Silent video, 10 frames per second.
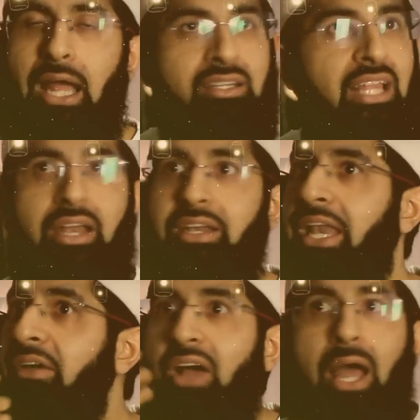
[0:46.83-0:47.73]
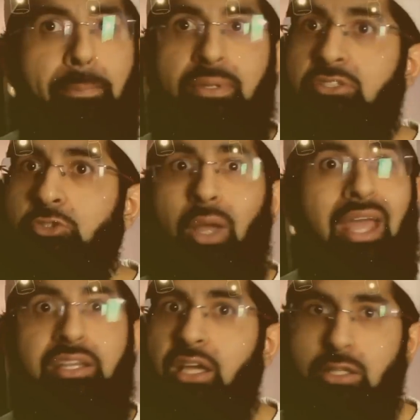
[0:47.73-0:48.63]
and that never happens to
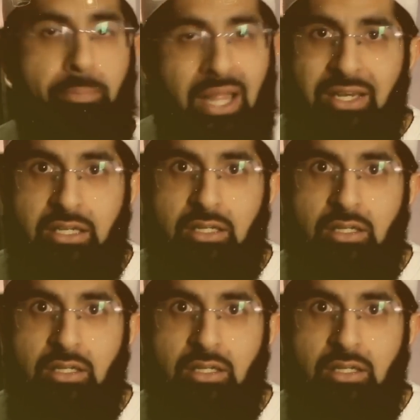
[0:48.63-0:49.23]
any other planet,